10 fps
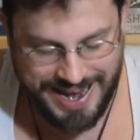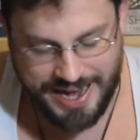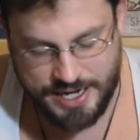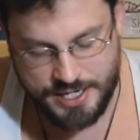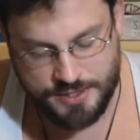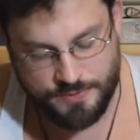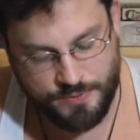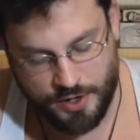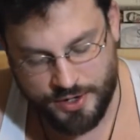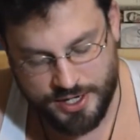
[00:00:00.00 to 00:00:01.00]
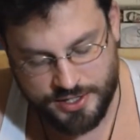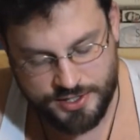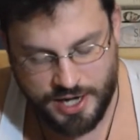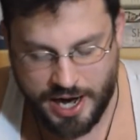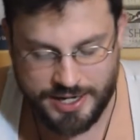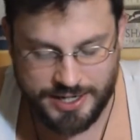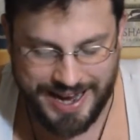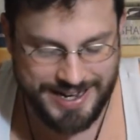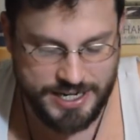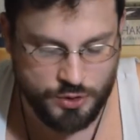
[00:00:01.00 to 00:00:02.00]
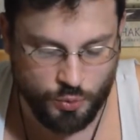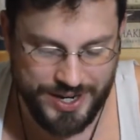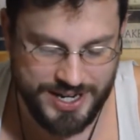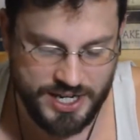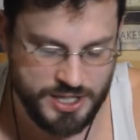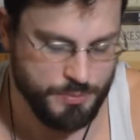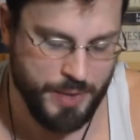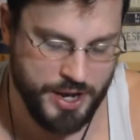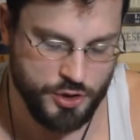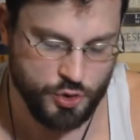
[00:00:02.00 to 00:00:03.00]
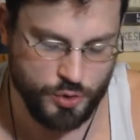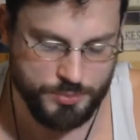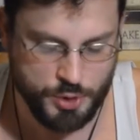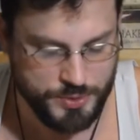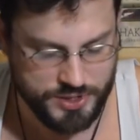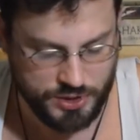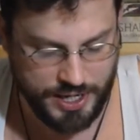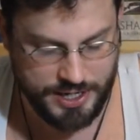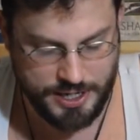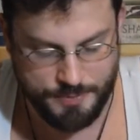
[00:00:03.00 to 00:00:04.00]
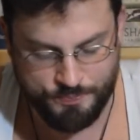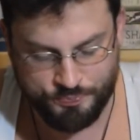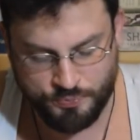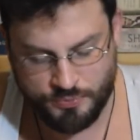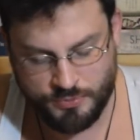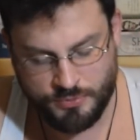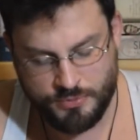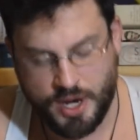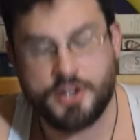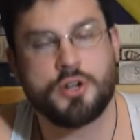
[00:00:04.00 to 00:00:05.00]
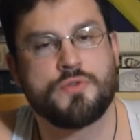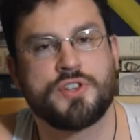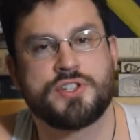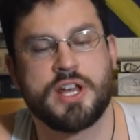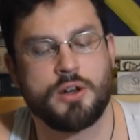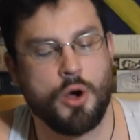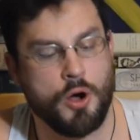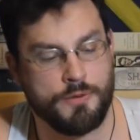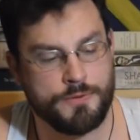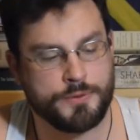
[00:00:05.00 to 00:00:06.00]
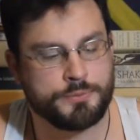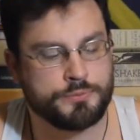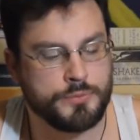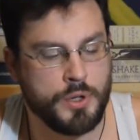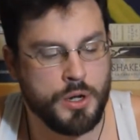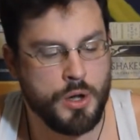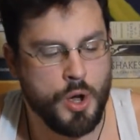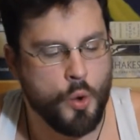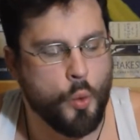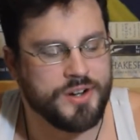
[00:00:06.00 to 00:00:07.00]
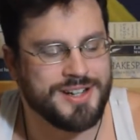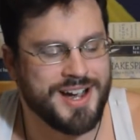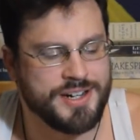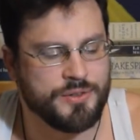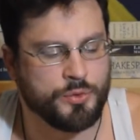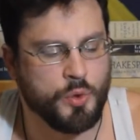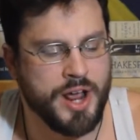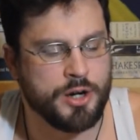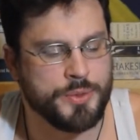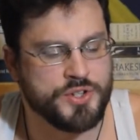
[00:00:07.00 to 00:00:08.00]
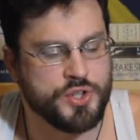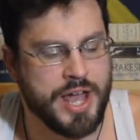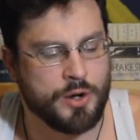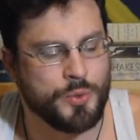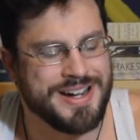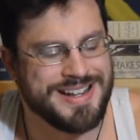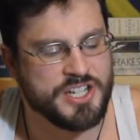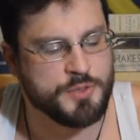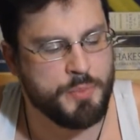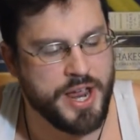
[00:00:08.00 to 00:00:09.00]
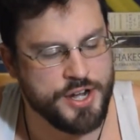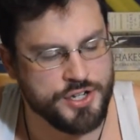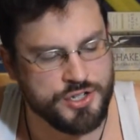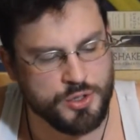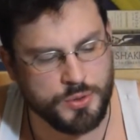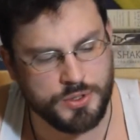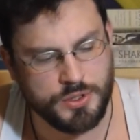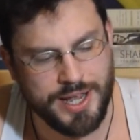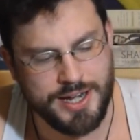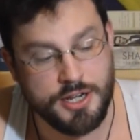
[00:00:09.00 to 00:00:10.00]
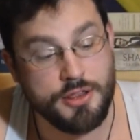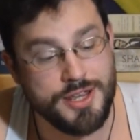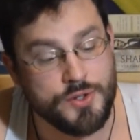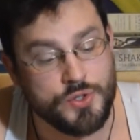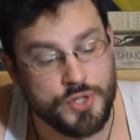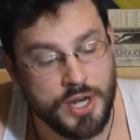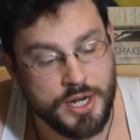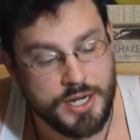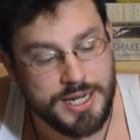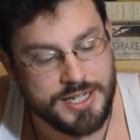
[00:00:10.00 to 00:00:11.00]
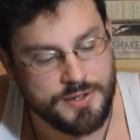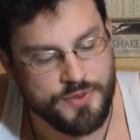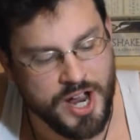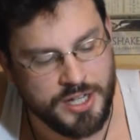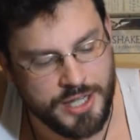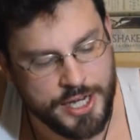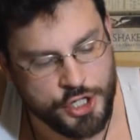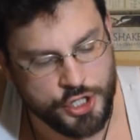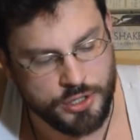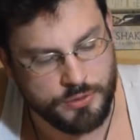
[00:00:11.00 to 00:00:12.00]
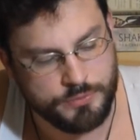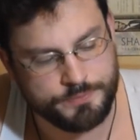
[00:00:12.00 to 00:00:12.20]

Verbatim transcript: and he's very excited, and he's reading his manuscript to his lady. I turn the set off. What kind of writer is that, reading his pages to a lady? This is a violation.